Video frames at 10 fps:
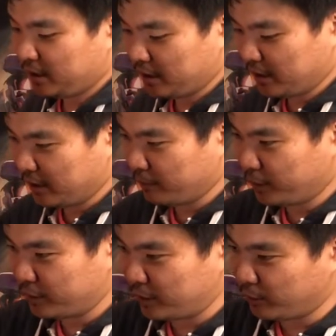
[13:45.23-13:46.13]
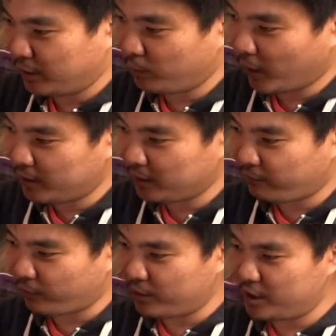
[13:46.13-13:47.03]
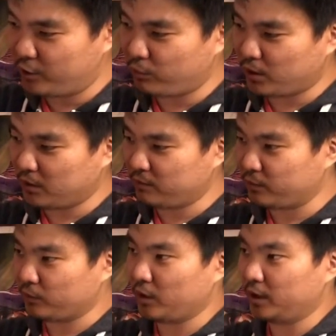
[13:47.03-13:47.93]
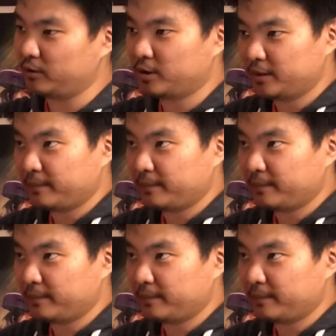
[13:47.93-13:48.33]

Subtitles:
because I really waited for this one for like